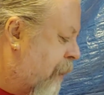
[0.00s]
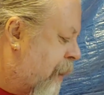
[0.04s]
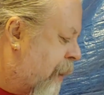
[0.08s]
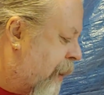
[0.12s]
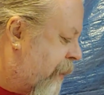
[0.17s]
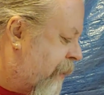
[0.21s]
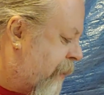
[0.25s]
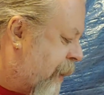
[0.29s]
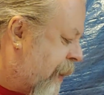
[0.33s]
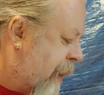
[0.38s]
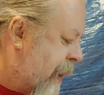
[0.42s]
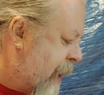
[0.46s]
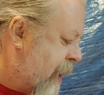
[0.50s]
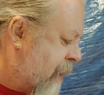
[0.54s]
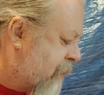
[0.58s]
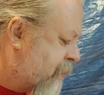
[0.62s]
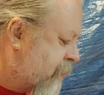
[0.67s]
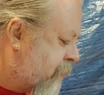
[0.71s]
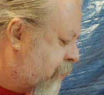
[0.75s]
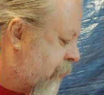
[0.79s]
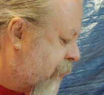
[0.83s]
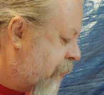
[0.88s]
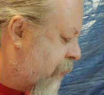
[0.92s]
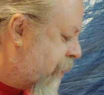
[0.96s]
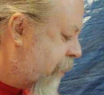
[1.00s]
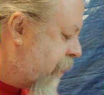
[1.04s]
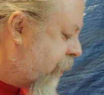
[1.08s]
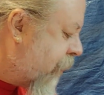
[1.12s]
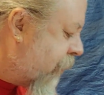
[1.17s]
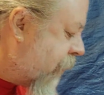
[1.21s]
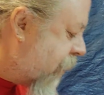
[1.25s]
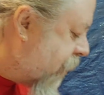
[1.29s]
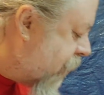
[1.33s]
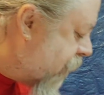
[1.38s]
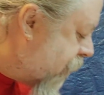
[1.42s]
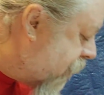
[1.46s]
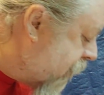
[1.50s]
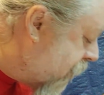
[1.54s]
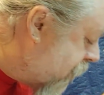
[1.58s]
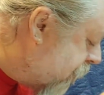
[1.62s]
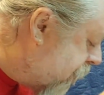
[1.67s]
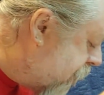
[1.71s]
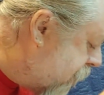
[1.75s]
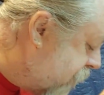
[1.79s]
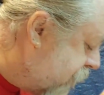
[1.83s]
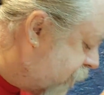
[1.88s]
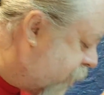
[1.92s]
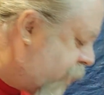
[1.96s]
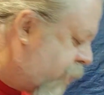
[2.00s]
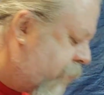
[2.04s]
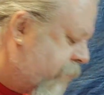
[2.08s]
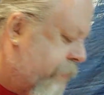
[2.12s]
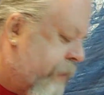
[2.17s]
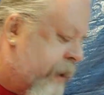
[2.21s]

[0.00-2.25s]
And the last one, nope,